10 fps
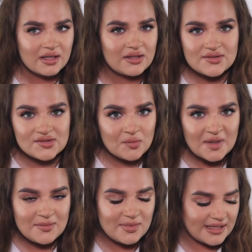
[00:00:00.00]
in so
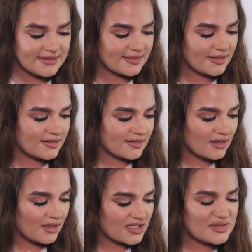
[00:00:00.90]
many places,
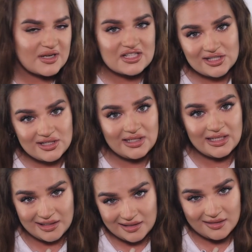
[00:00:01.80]
especially
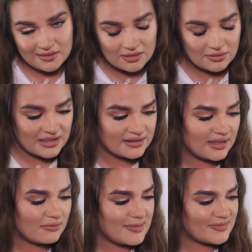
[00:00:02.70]
the
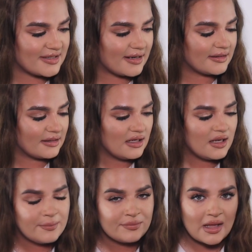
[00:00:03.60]
Orientica website.
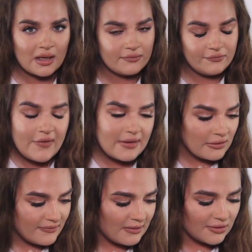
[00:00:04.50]

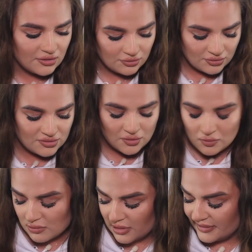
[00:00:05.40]
Very, very good
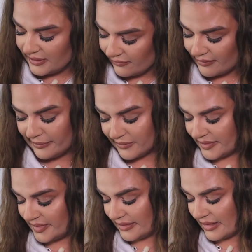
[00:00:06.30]
quality
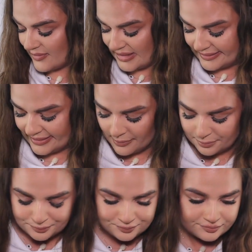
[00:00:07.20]
fragrances, I must say.
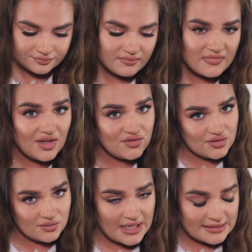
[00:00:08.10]

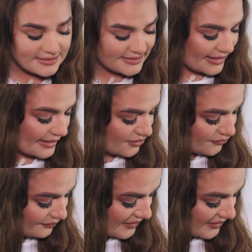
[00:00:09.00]
So that is that.